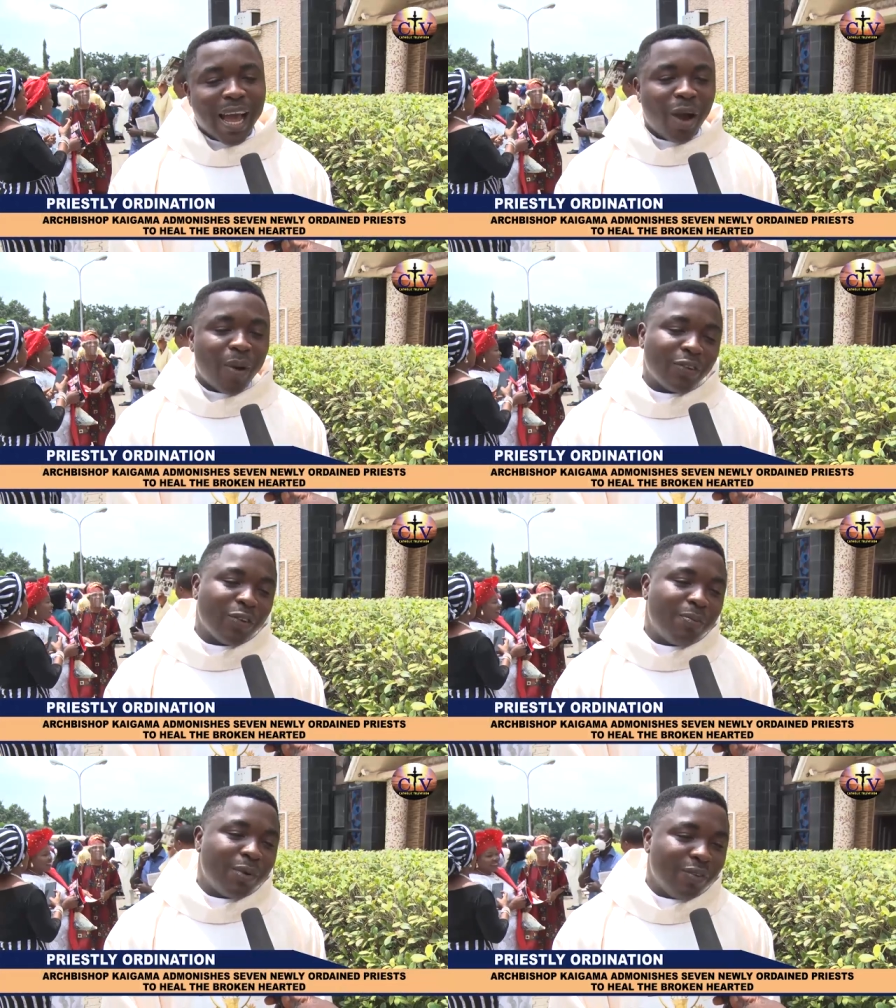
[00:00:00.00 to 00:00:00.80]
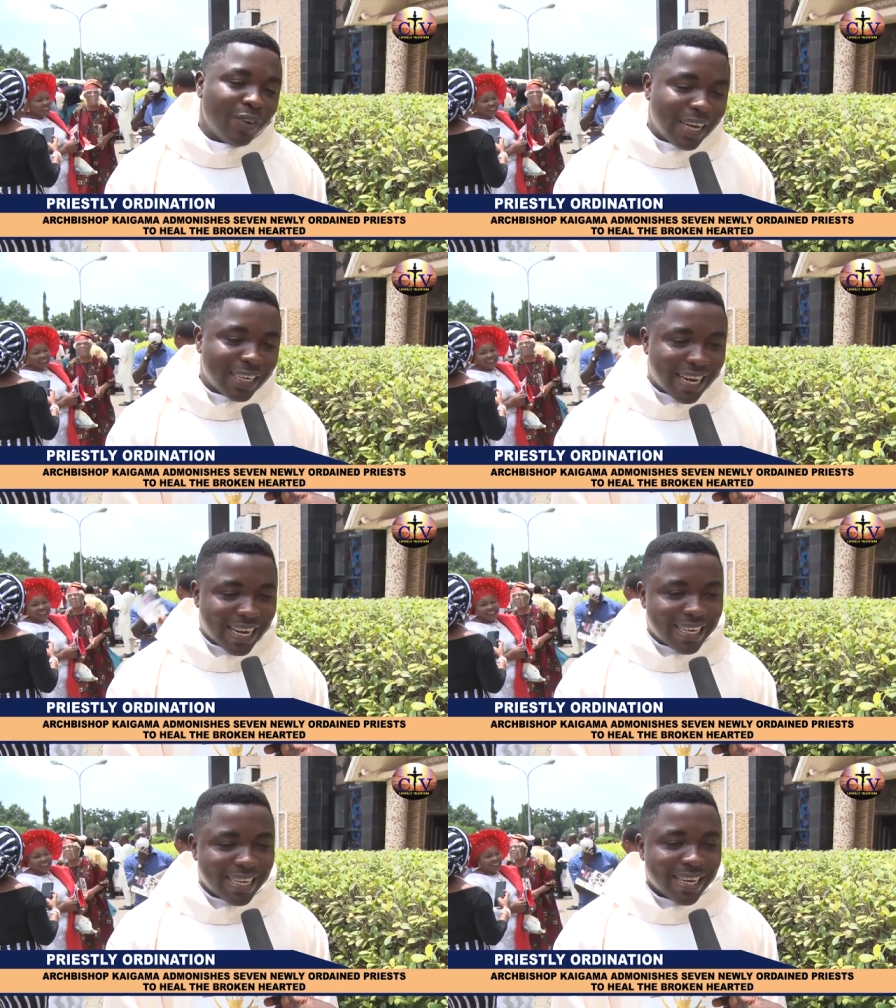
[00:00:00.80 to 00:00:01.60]
And we are so privileged
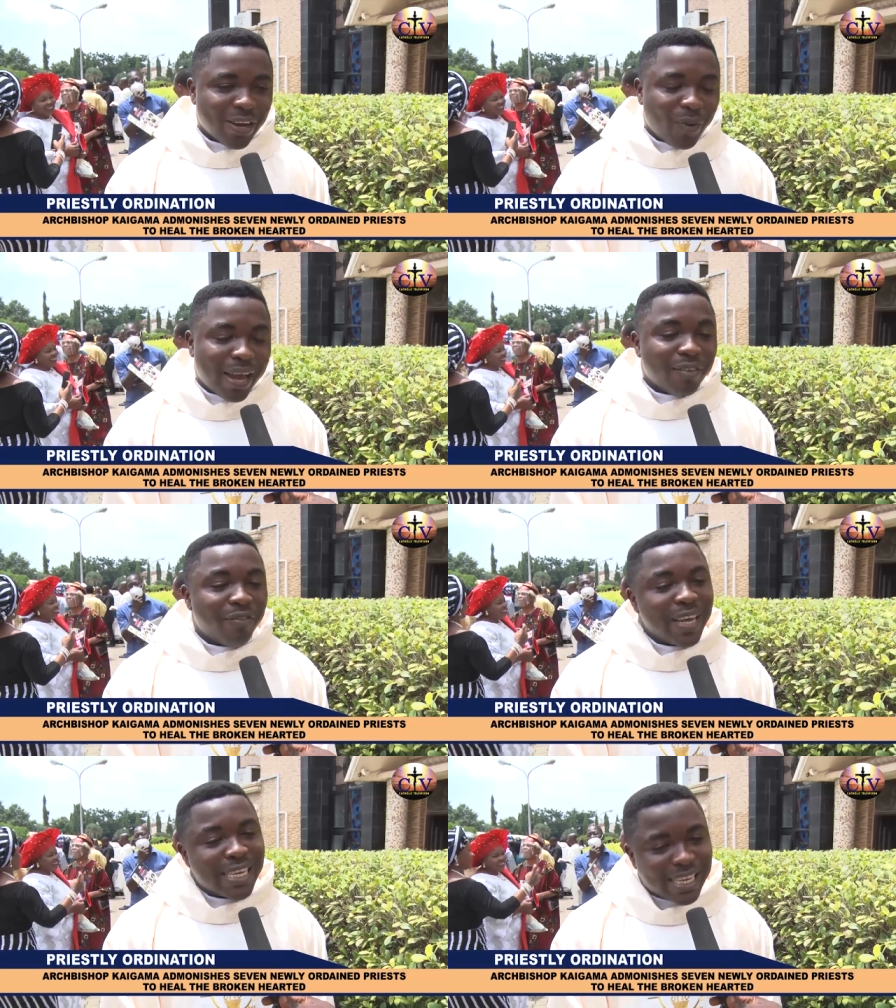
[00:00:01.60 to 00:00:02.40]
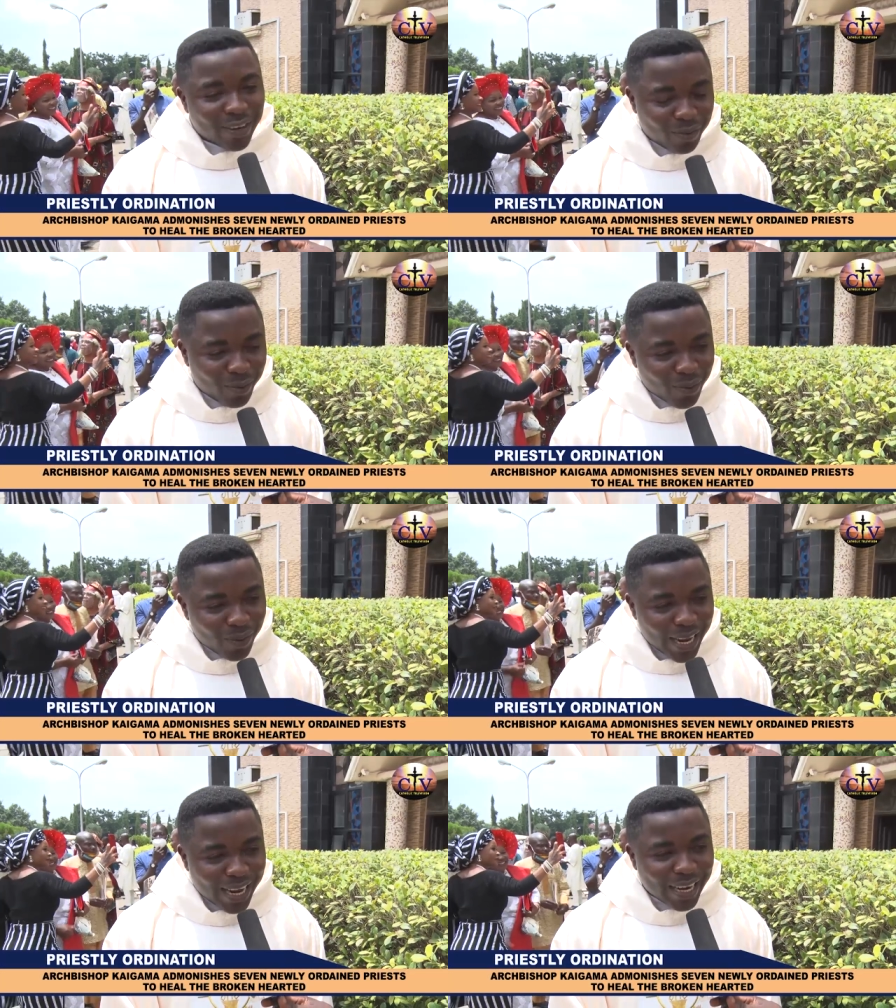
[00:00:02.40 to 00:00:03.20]
that we are the first set to be
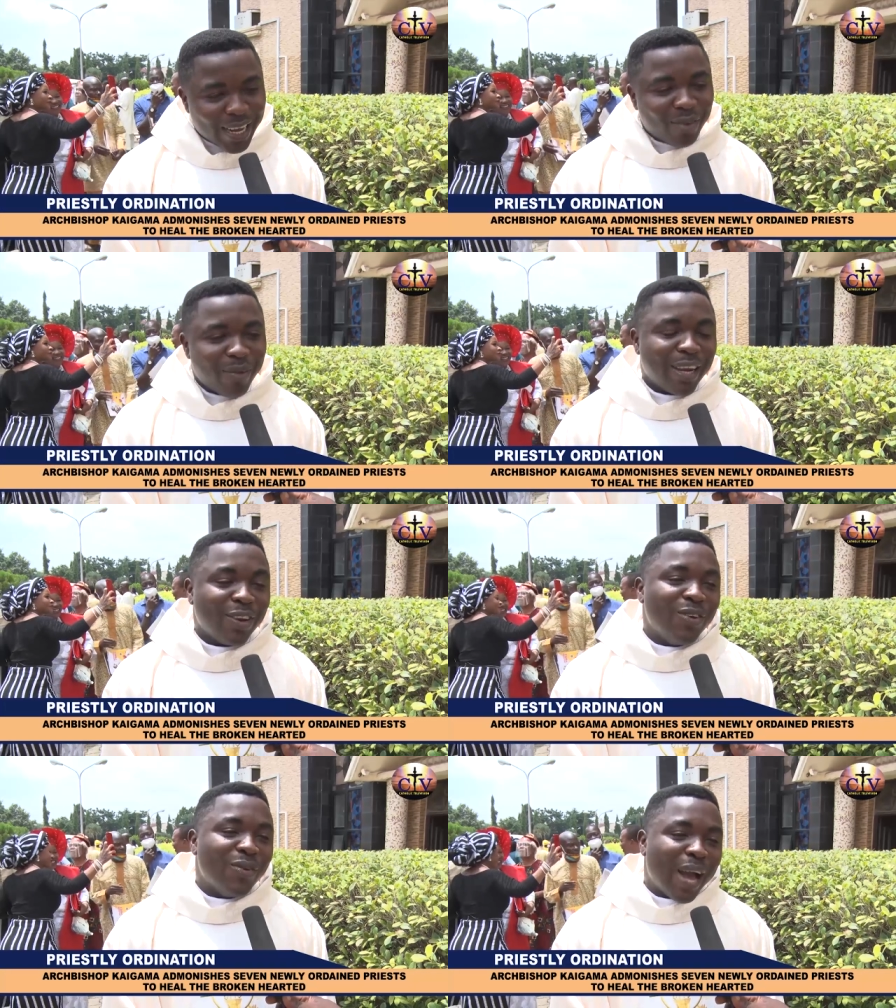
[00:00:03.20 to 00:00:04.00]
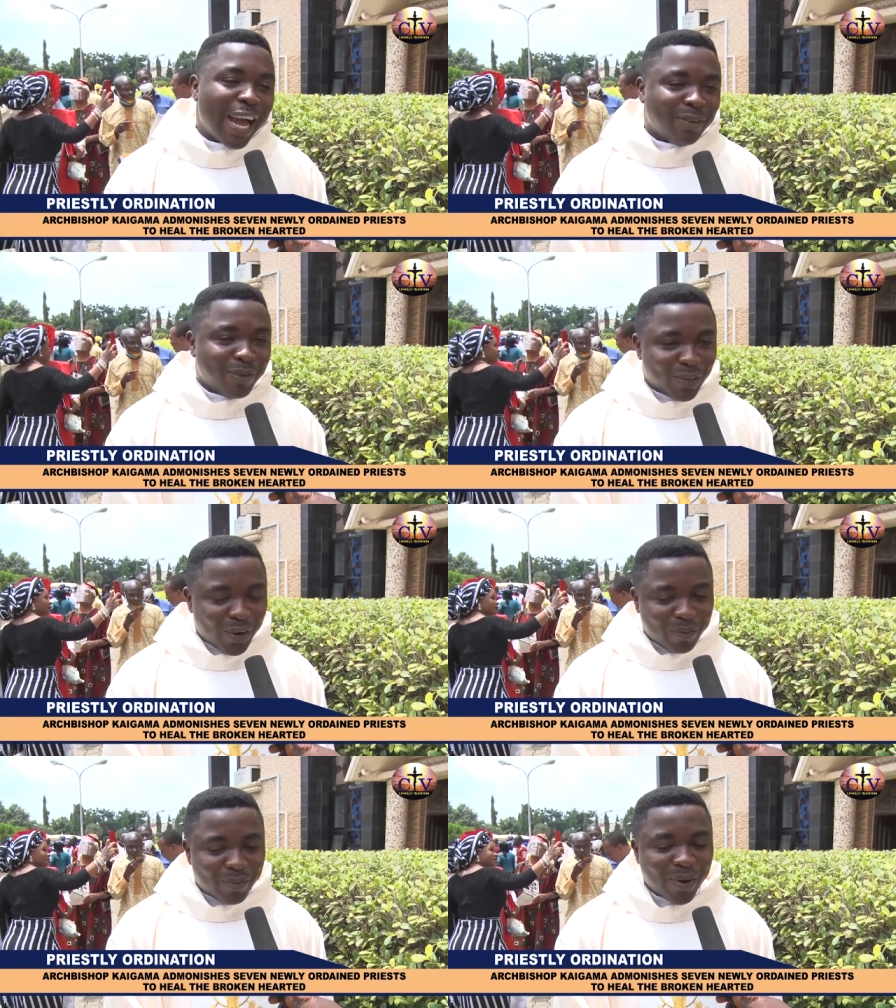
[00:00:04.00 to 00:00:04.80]
ordained by the new
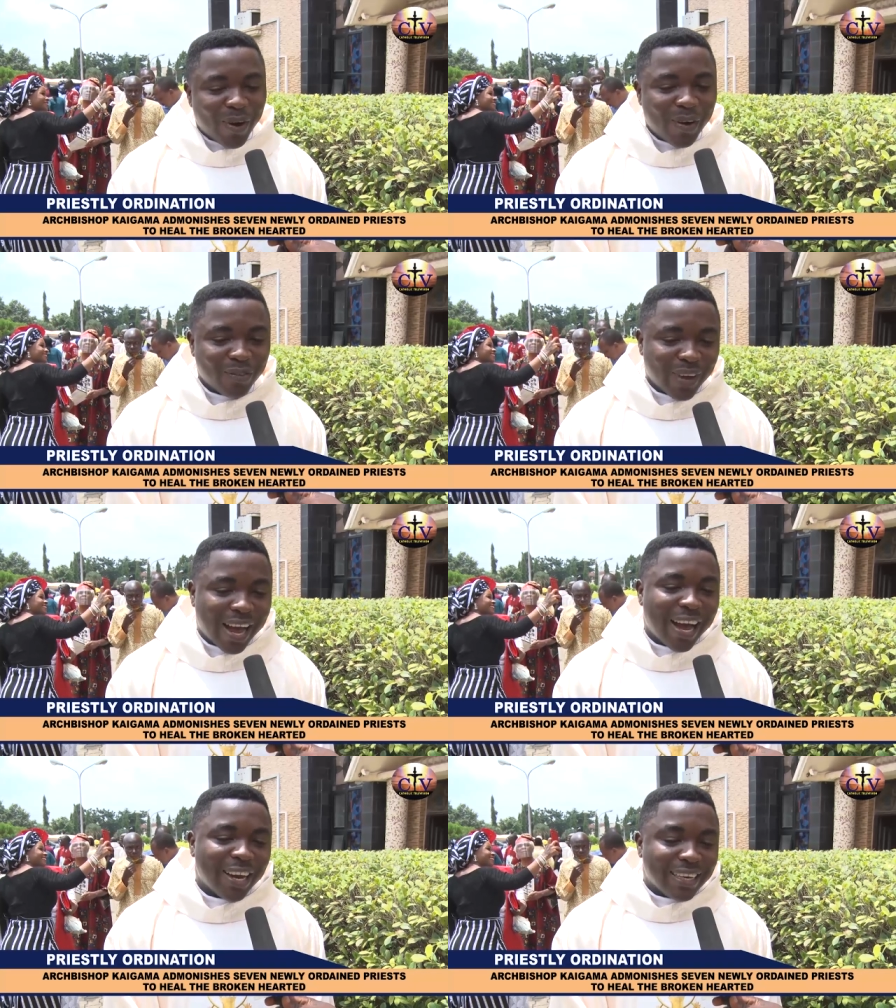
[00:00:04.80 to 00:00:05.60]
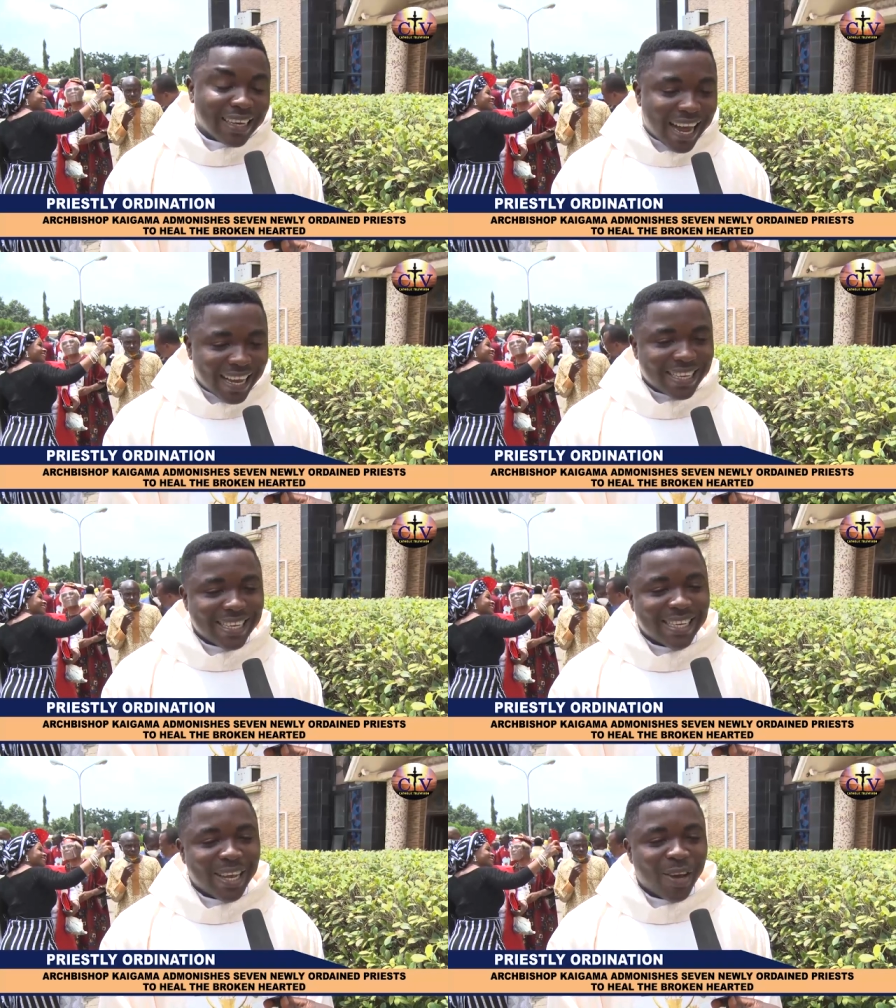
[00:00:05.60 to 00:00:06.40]
Archbishop of our diocese.